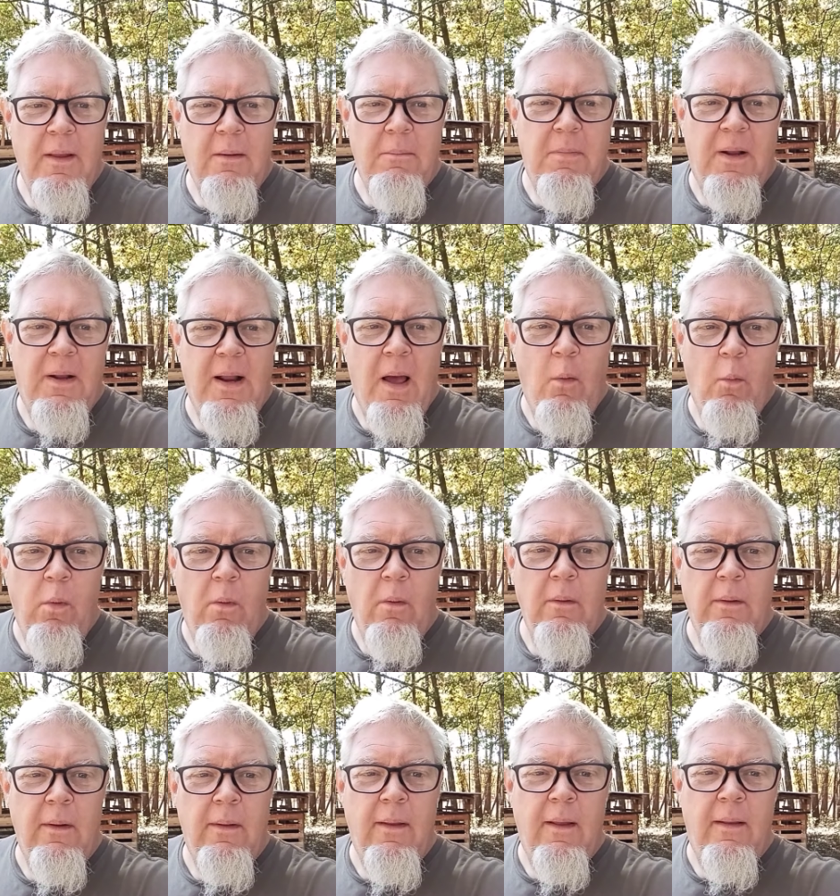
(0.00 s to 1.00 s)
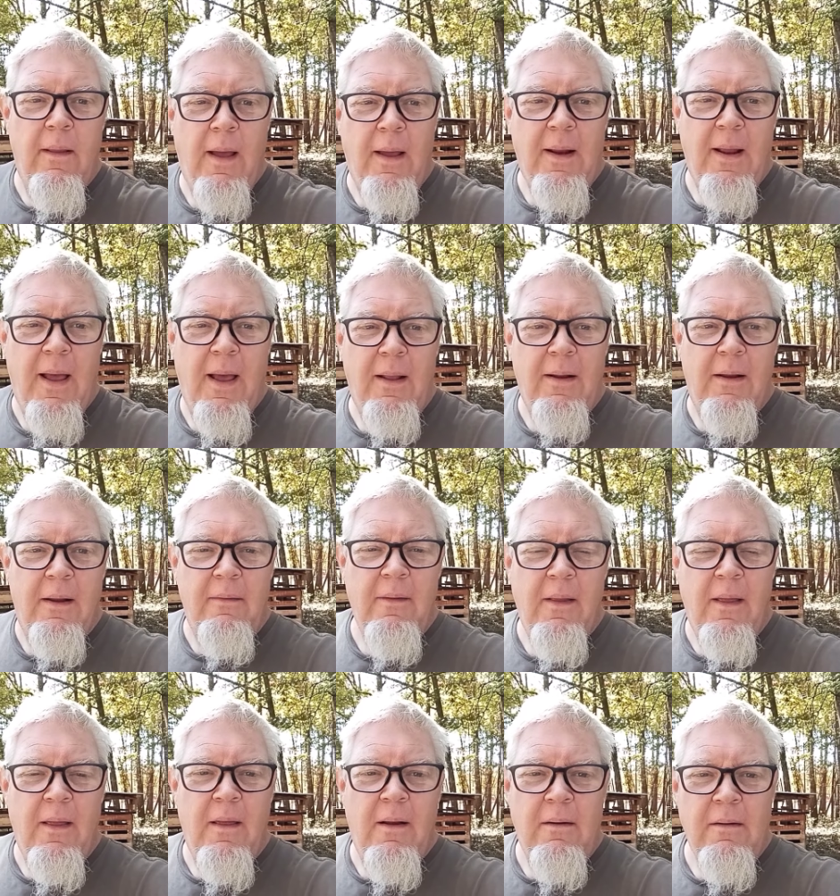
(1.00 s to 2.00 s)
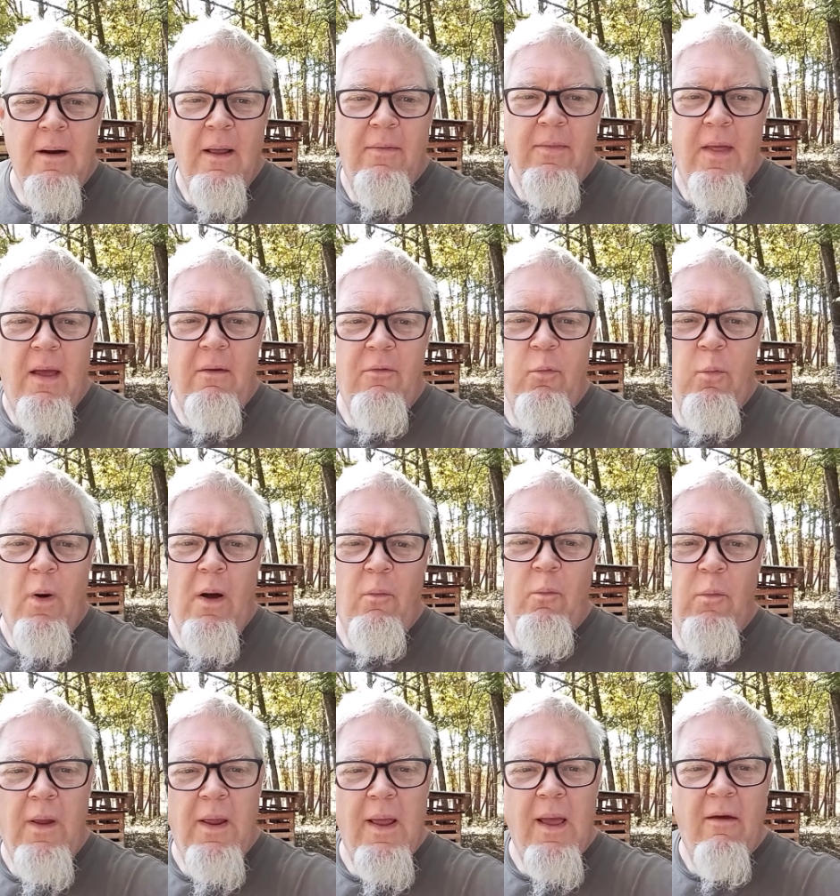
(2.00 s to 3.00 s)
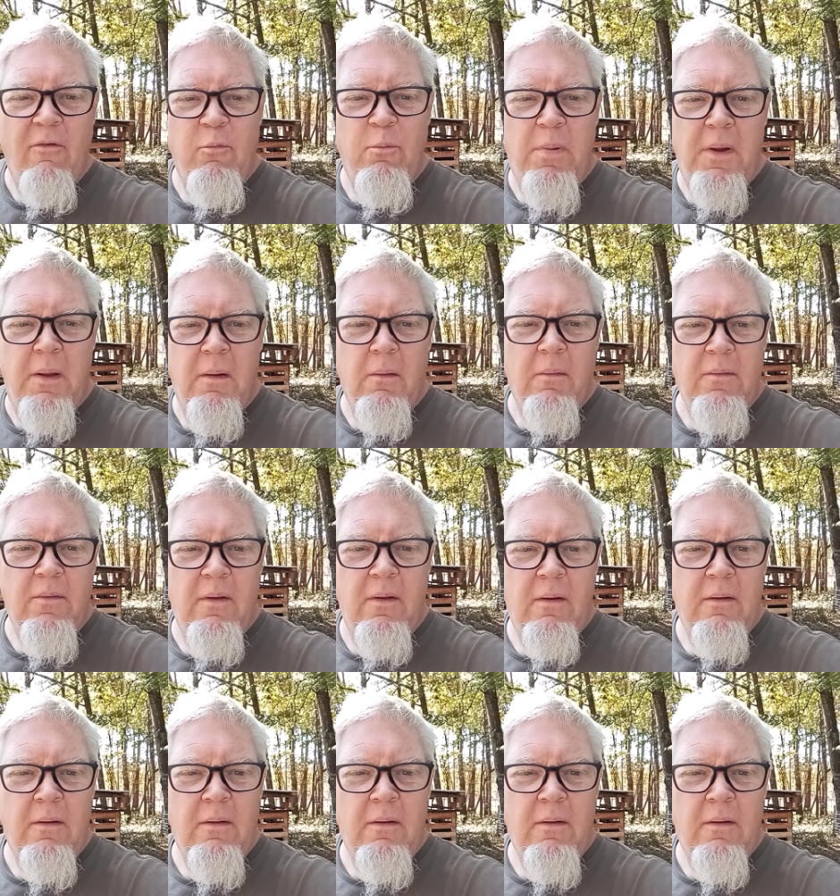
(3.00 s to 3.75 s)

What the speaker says: But I wanted it. I got it. And that's what we have built